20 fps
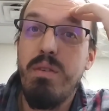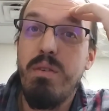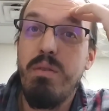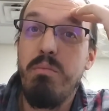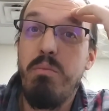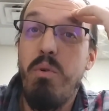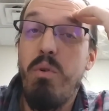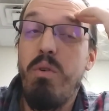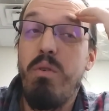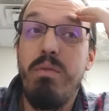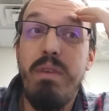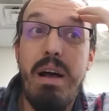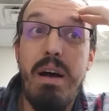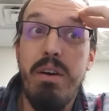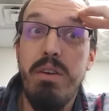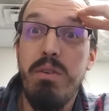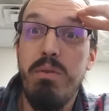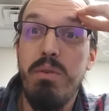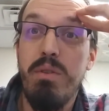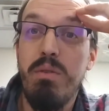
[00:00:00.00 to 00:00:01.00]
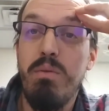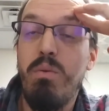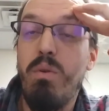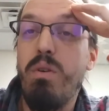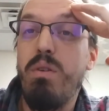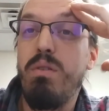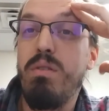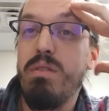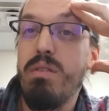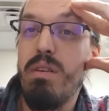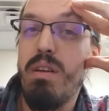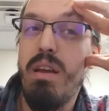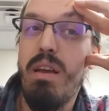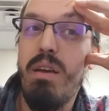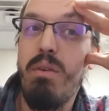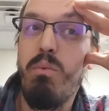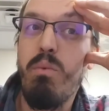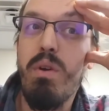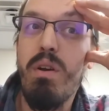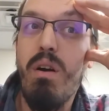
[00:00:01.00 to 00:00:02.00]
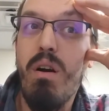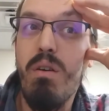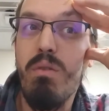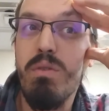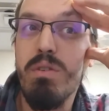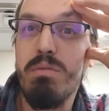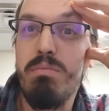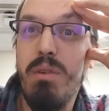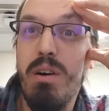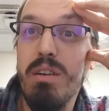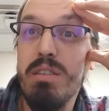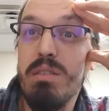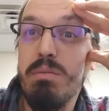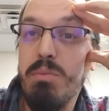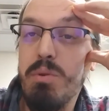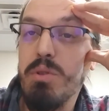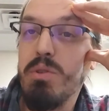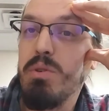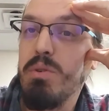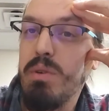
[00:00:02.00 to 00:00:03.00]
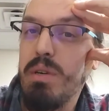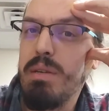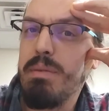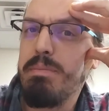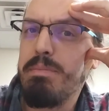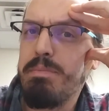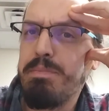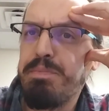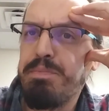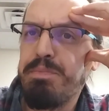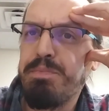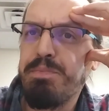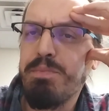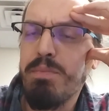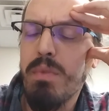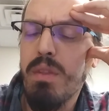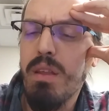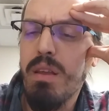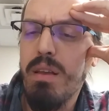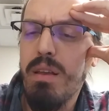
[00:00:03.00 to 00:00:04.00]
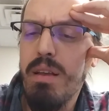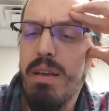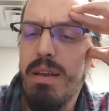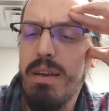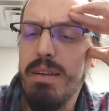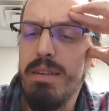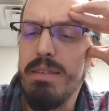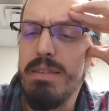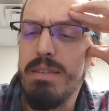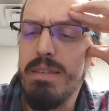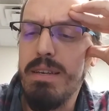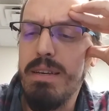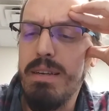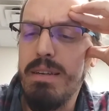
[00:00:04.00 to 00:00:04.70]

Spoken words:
moral value in the world, and we are responsible to it. And